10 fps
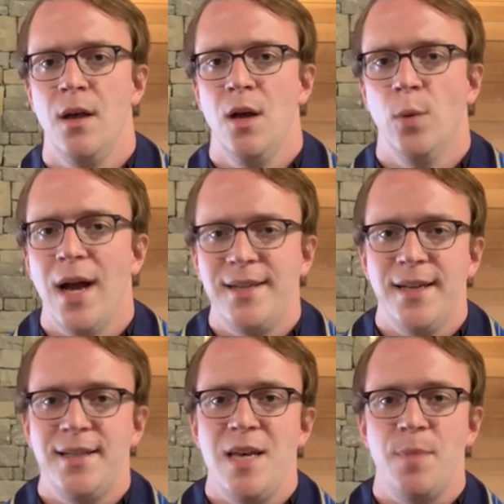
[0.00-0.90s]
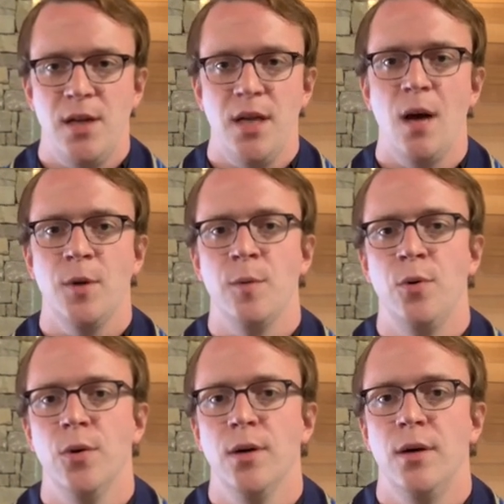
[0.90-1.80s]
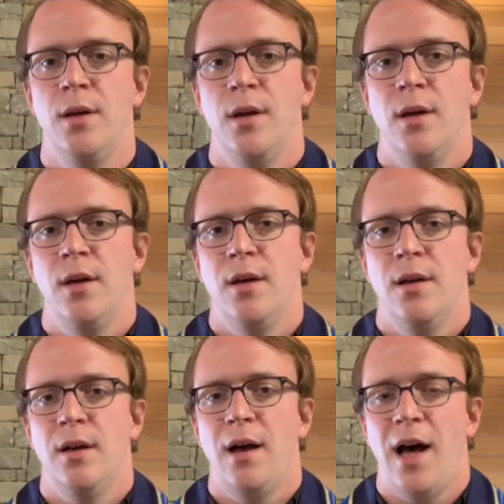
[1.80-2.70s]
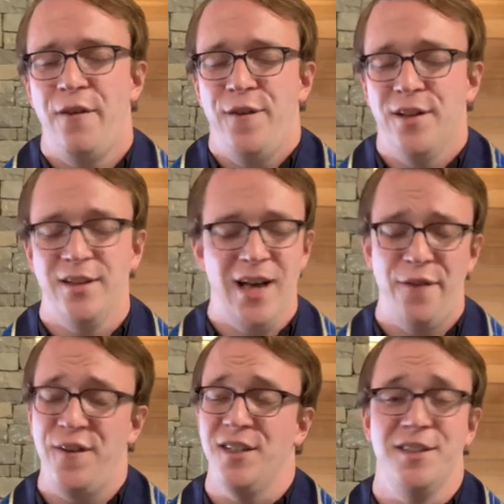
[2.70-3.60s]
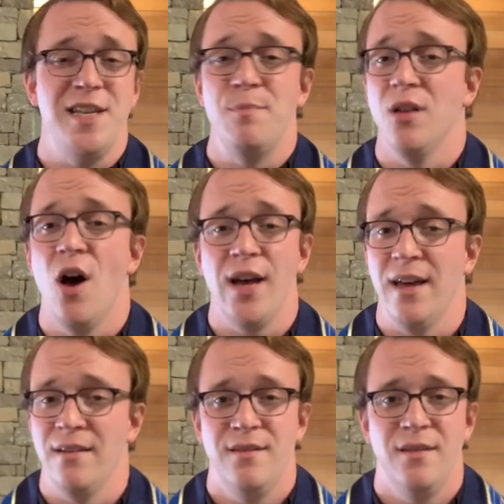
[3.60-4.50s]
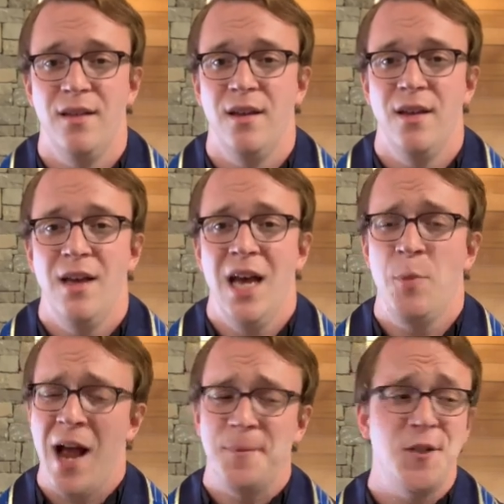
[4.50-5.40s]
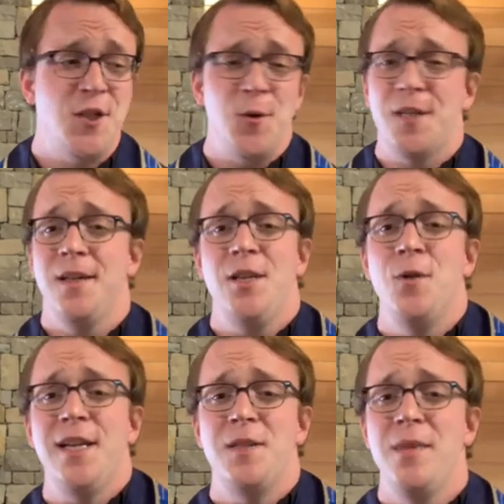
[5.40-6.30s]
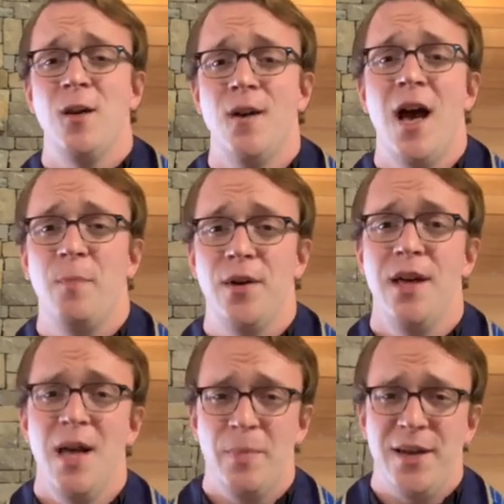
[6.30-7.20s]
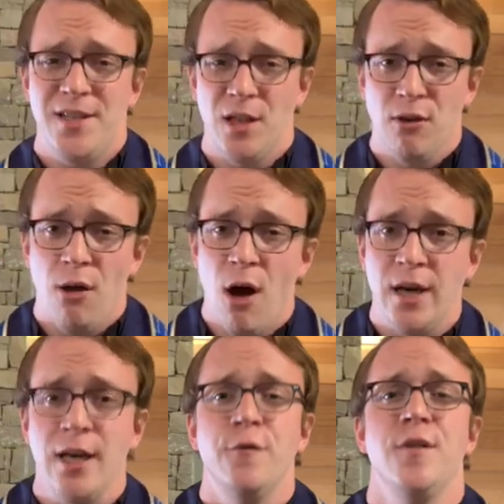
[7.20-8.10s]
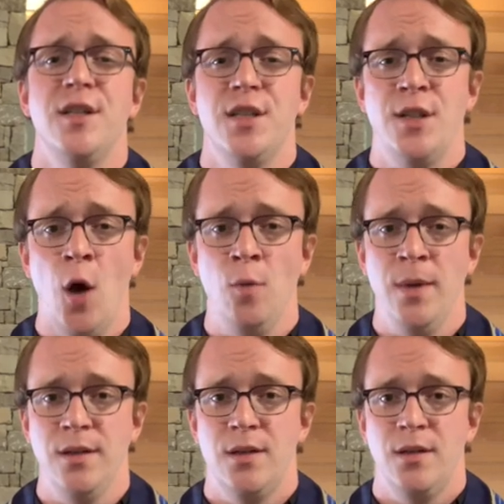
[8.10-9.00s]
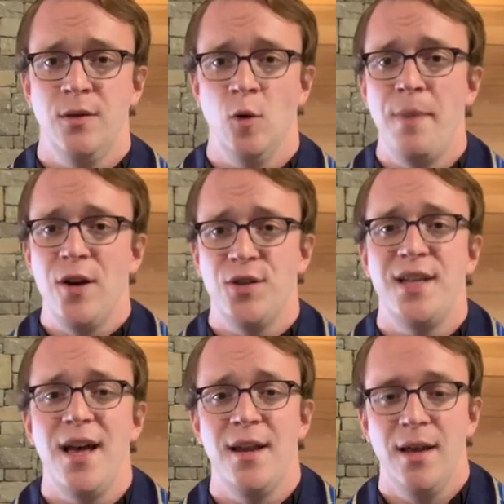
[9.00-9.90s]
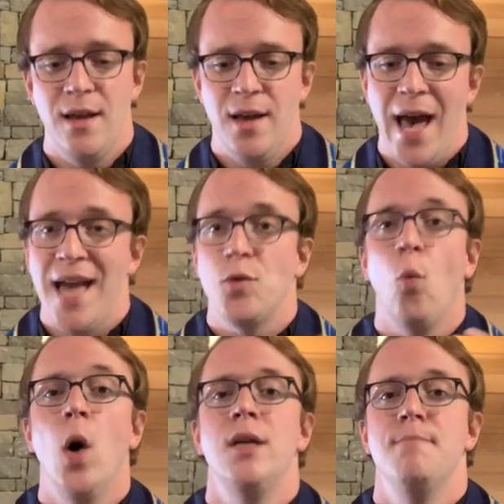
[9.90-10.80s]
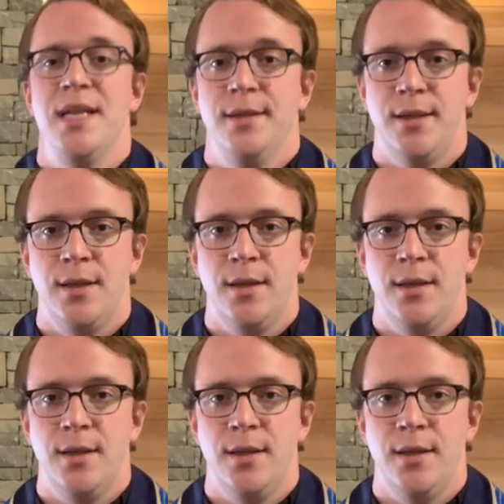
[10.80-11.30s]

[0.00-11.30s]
When I dig deep into Yom Kippur, I feel a deep longing. And perhaps it's unique to me or not, but it's a longing for this atonement, or better said, at-one-ment.